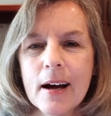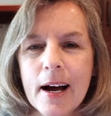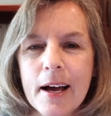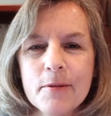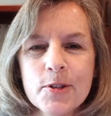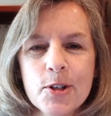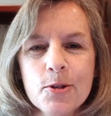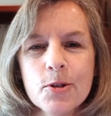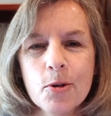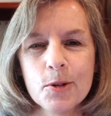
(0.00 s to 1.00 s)
I have
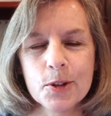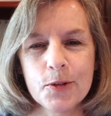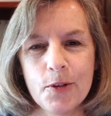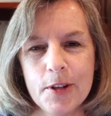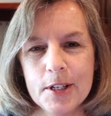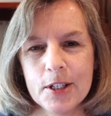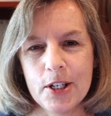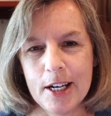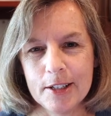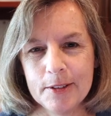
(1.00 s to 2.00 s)
two goals for this
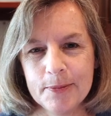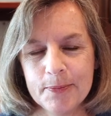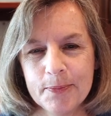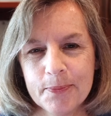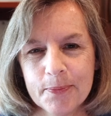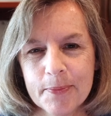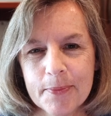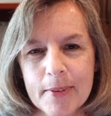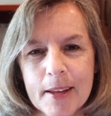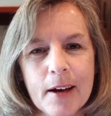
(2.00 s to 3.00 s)
channel,
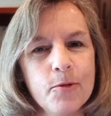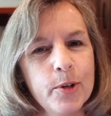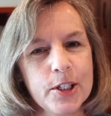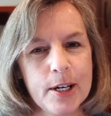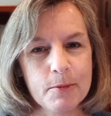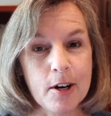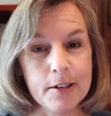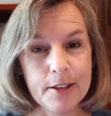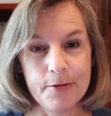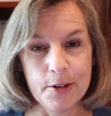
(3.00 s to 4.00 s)
of which I'm
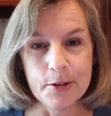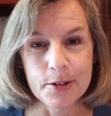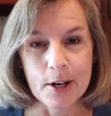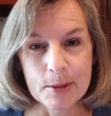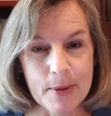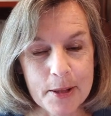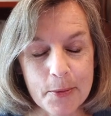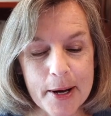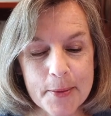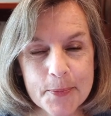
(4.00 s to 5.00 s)
calling the photo dog, by the
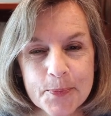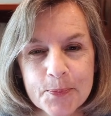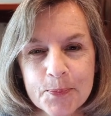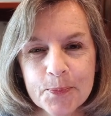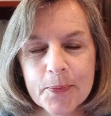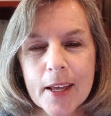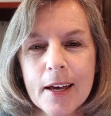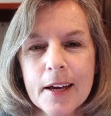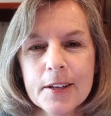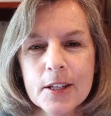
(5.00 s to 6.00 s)
way.
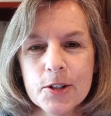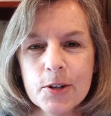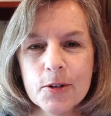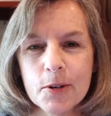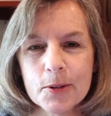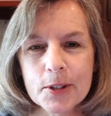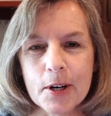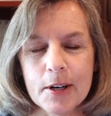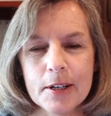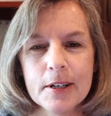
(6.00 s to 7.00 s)
The two goals
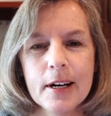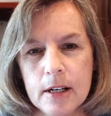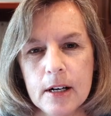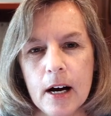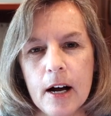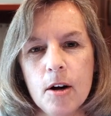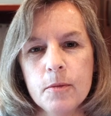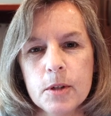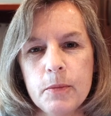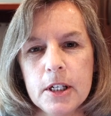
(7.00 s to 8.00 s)
are, I
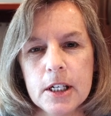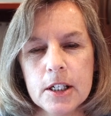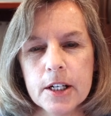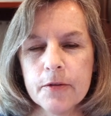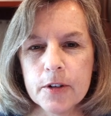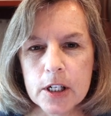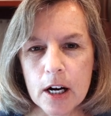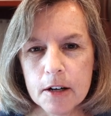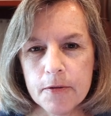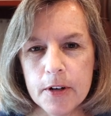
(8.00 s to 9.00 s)
hope to be teaching
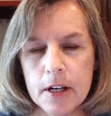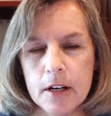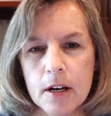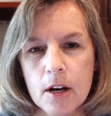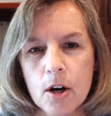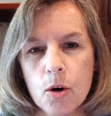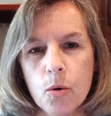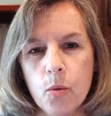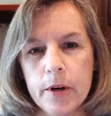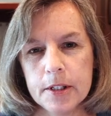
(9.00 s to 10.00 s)
photography
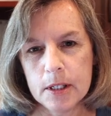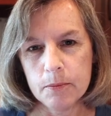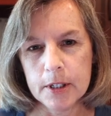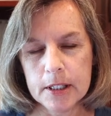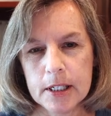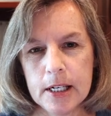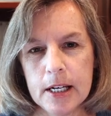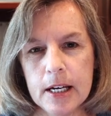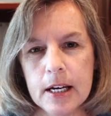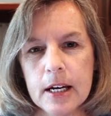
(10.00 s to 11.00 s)
with
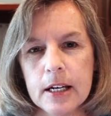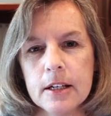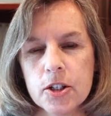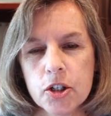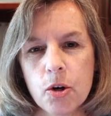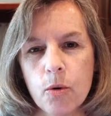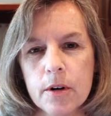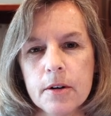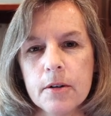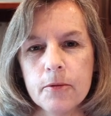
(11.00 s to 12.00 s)
simplicity in
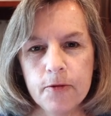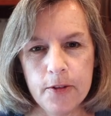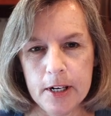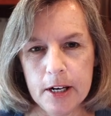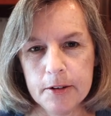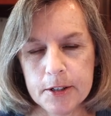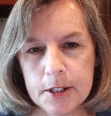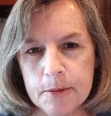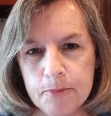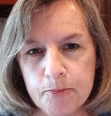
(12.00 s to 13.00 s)
short videos.